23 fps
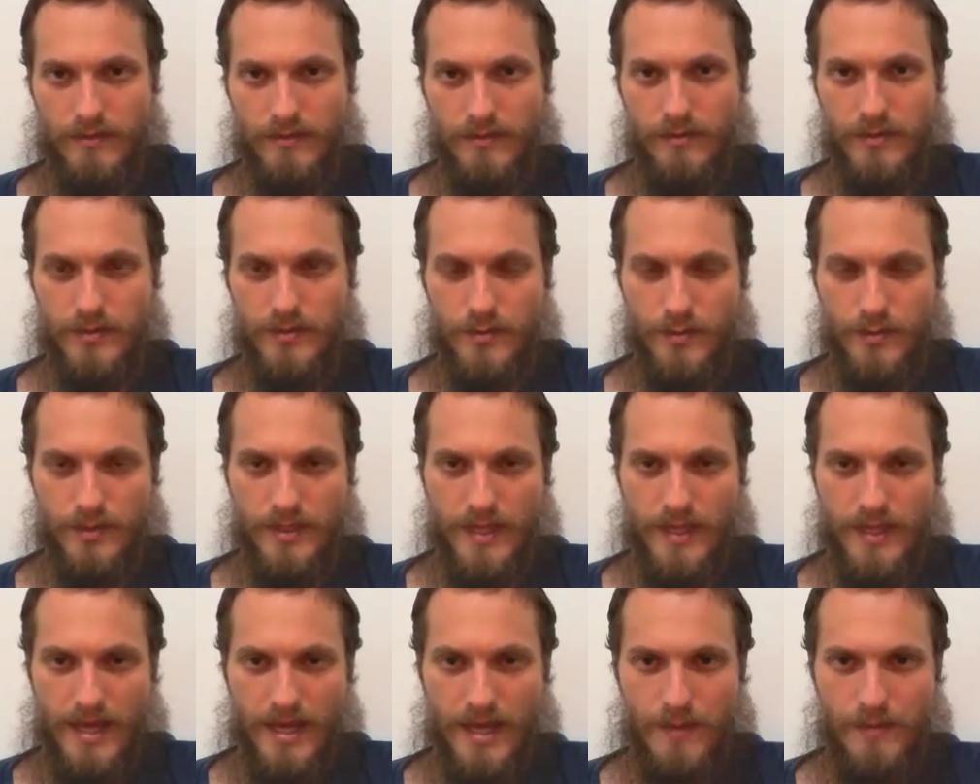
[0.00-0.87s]
of what's
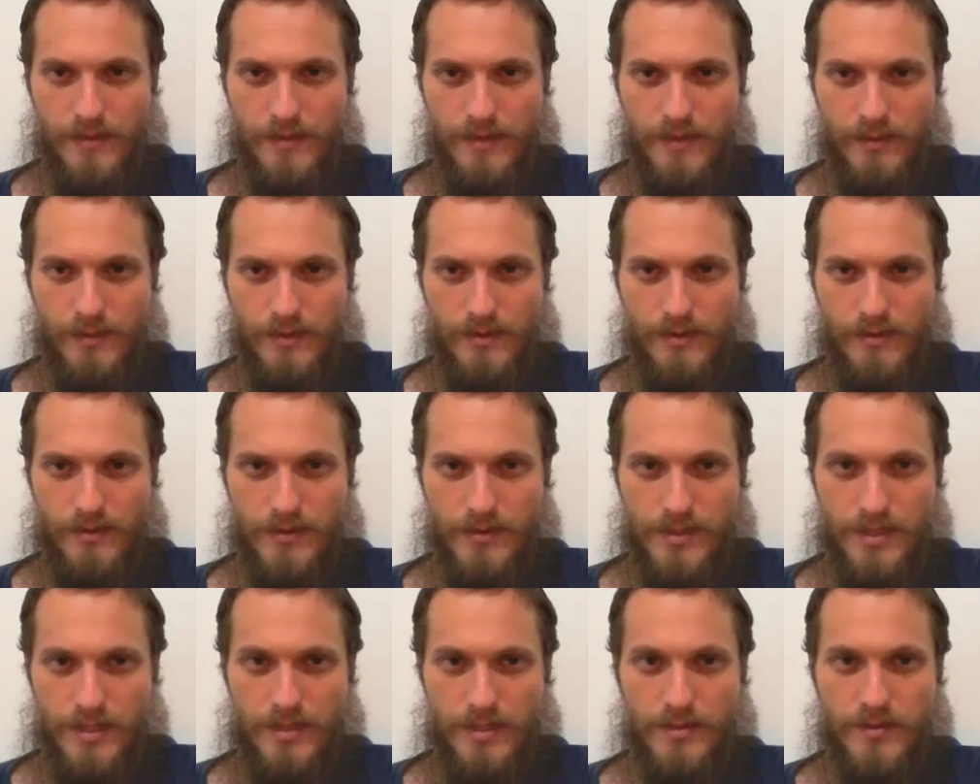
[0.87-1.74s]
really happening with
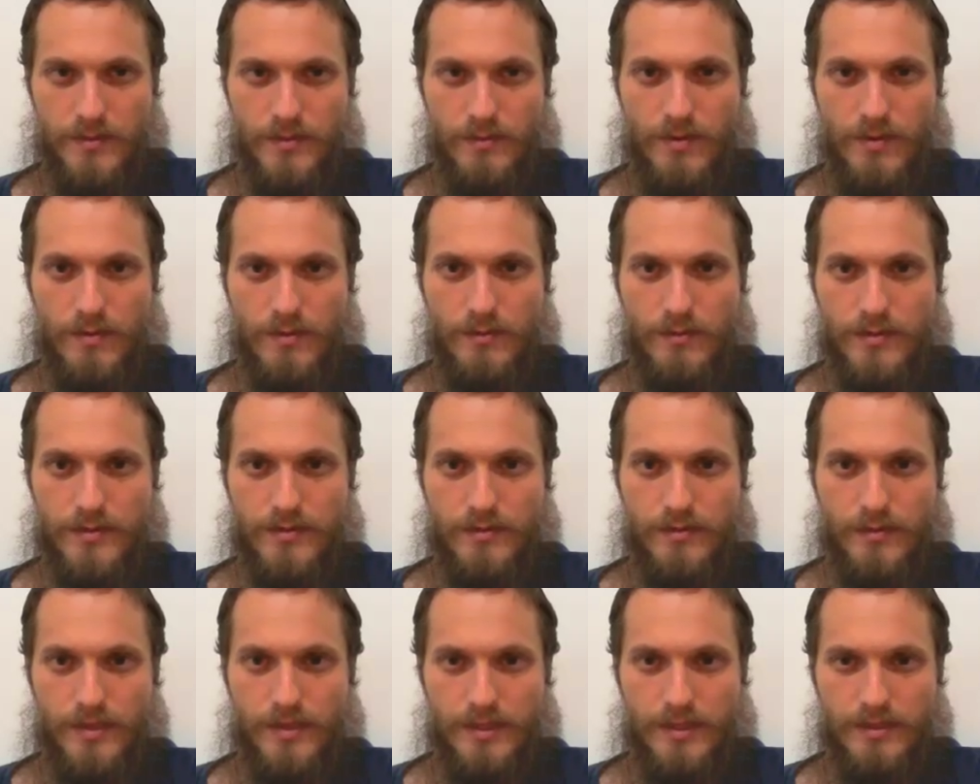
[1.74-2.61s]
ourselves and what we're
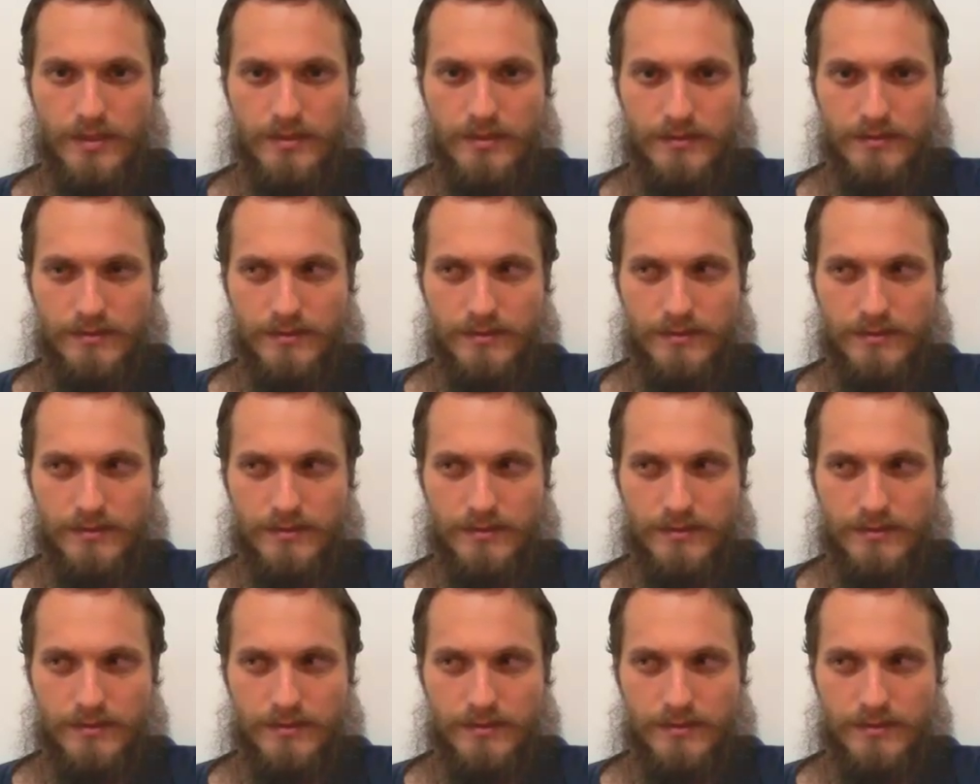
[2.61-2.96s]
doing,